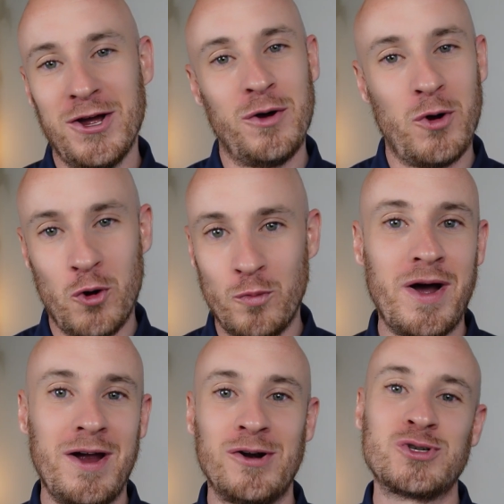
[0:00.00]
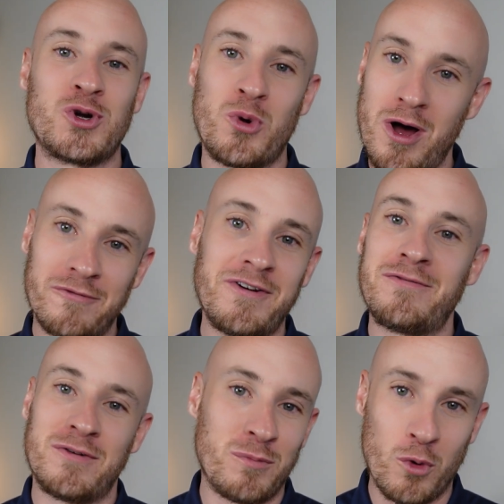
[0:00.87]
help home buyers qualify
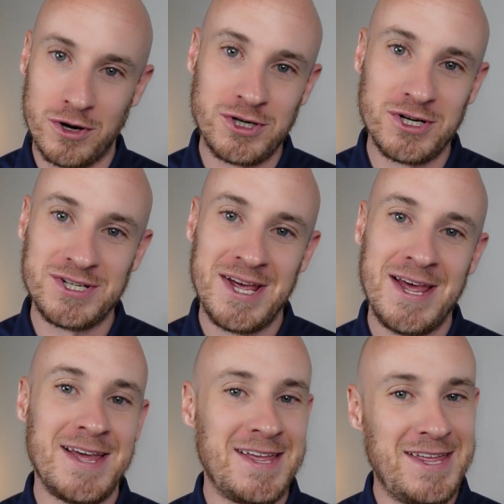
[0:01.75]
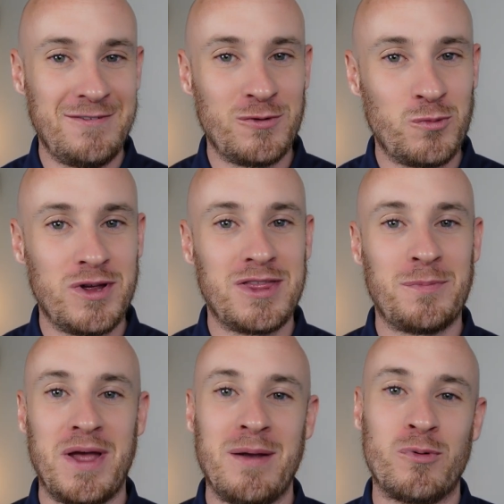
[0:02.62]
for mortgages even when the
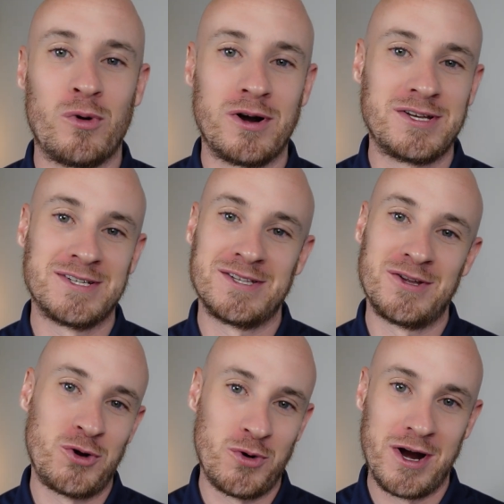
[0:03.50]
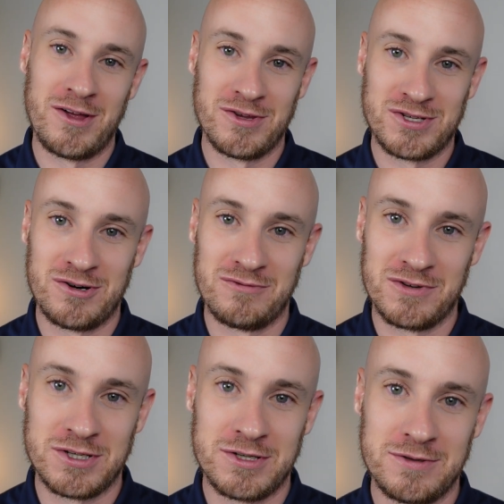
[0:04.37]
paperwork doesn't look great on the
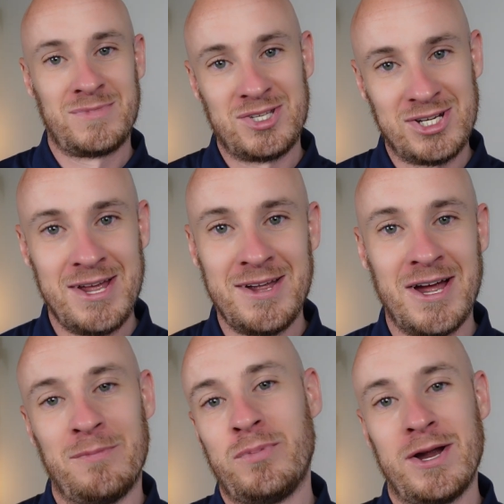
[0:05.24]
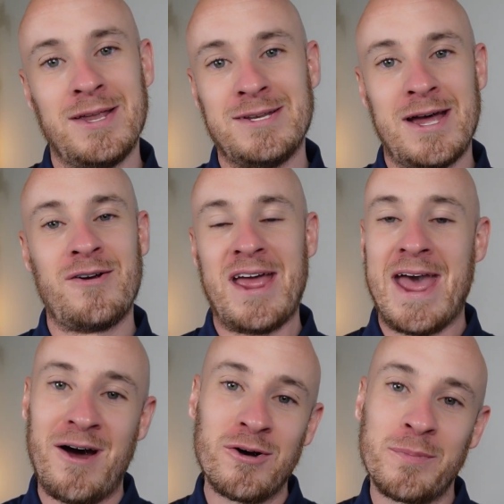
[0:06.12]
surface. Today, I'm breaking down
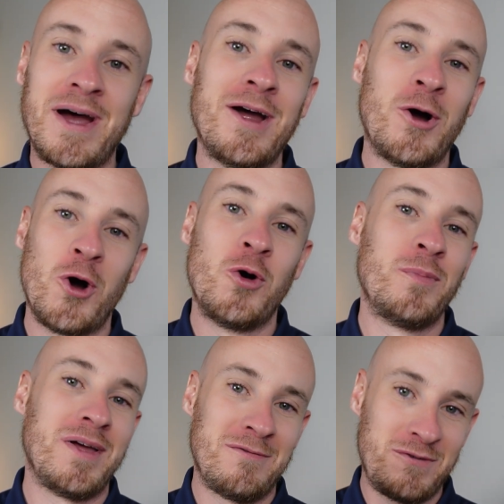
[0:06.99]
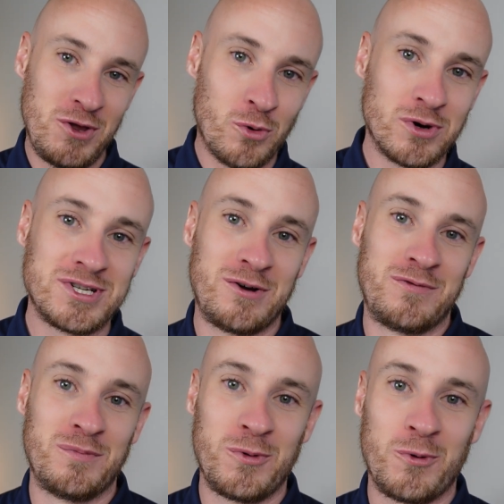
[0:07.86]
how to buy a home if you're
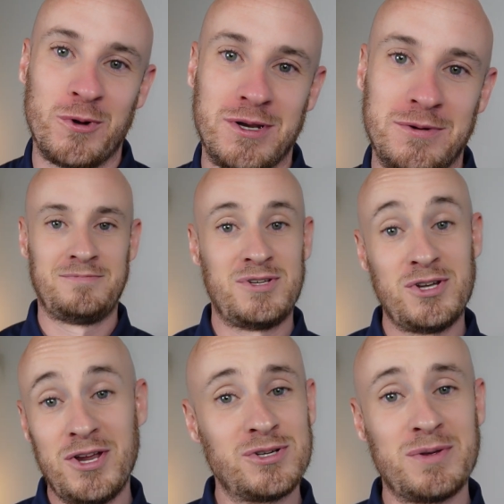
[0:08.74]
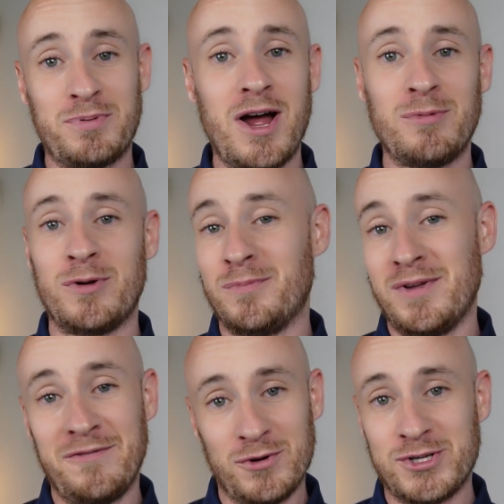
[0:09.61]
self-employed. So here's the problem.
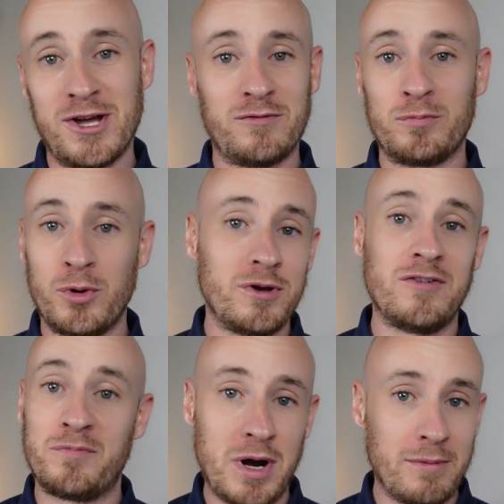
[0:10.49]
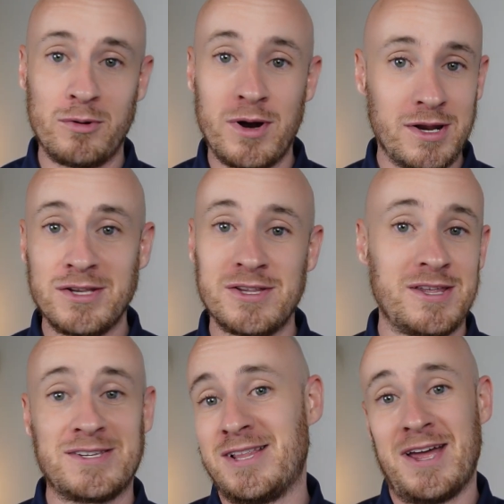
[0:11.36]
If you're self-employed, you've probably run into
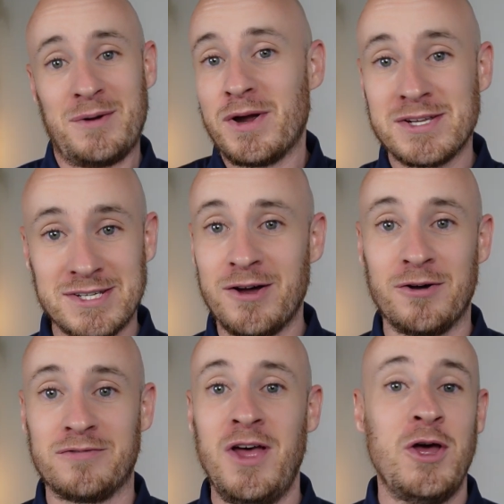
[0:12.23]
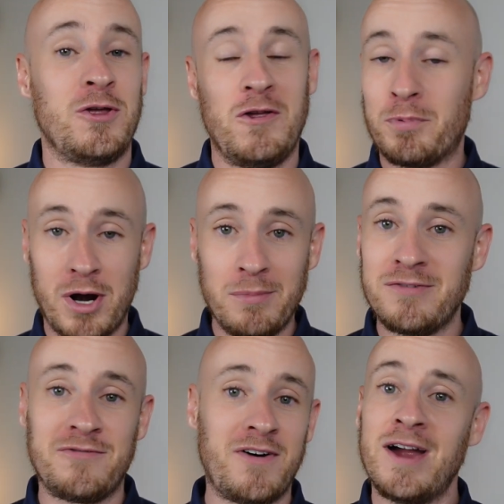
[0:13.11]
this like myself. You probably
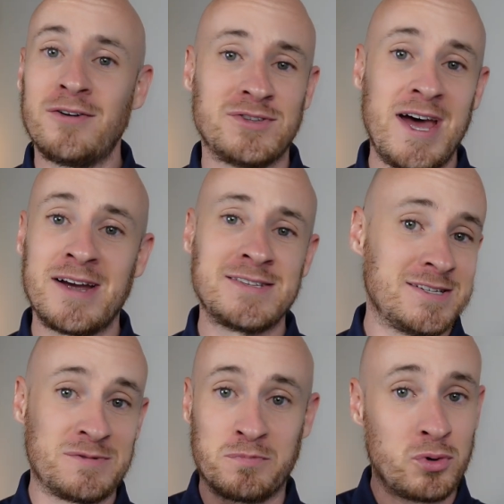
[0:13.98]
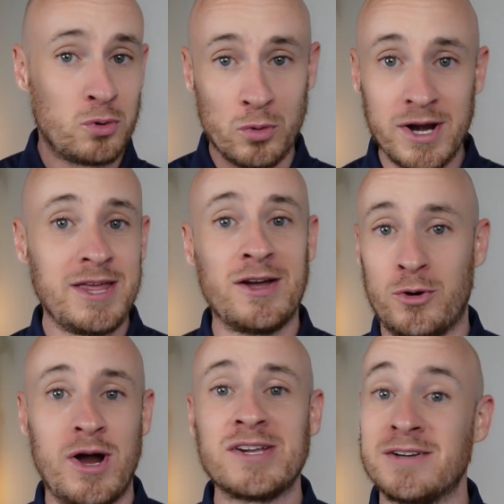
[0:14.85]
file taxes pretty
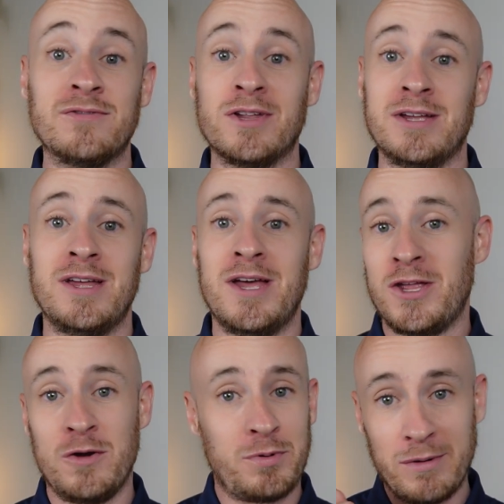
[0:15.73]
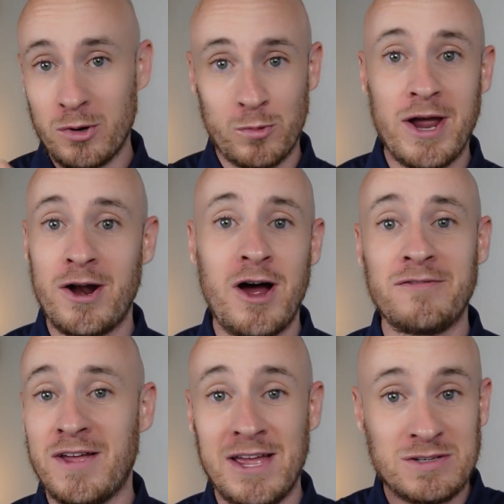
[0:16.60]
aggressively. You probably write
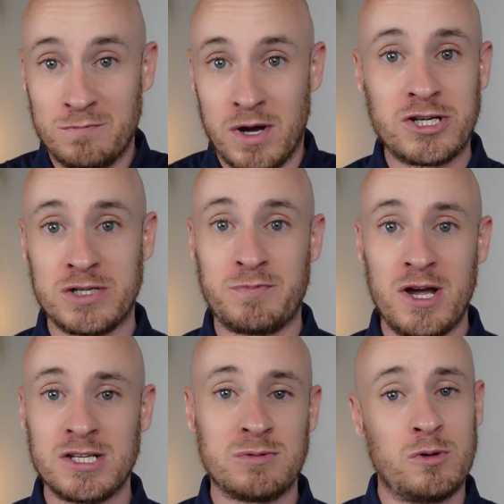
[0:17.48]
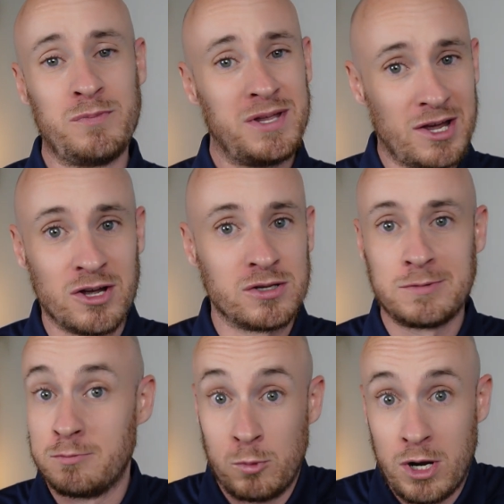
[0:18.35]
off as much as possible because,
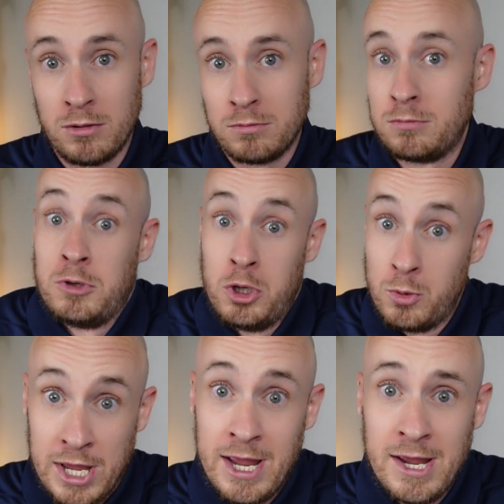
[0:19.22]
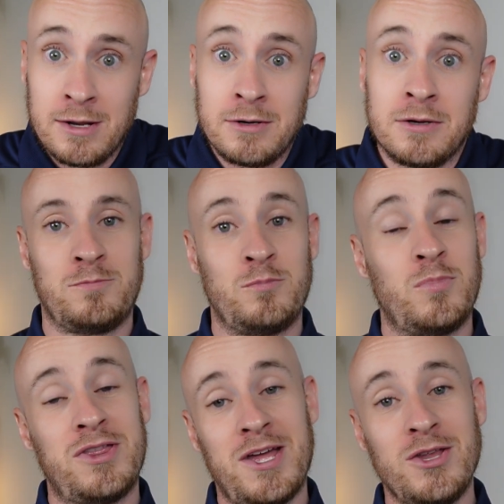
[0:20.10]
well, you can.
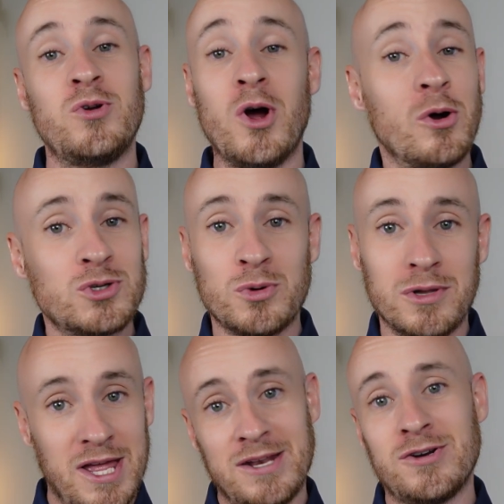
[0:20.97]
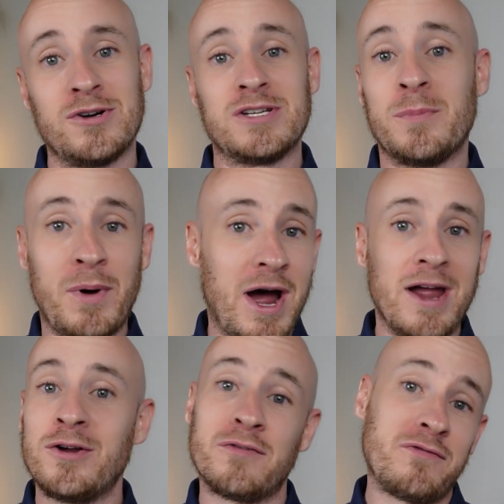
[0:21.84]
But then you go to a lender to buy
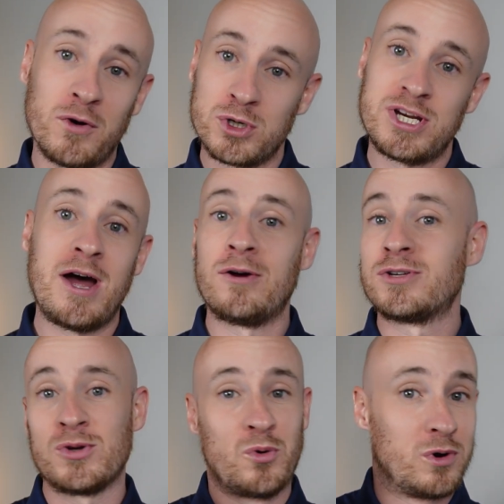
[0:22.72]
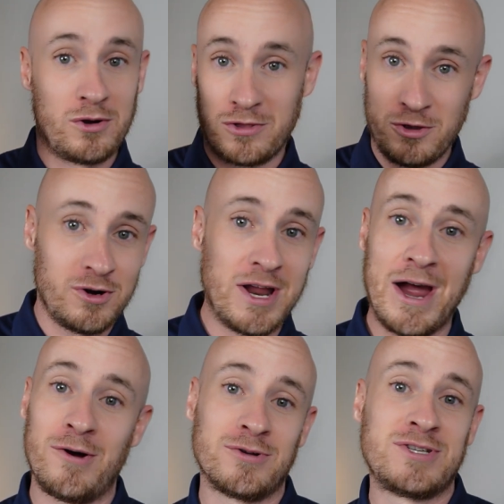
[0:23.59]
your first house or your third
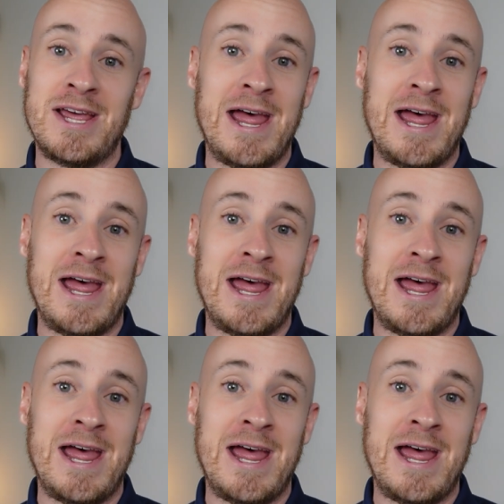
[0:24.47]
house,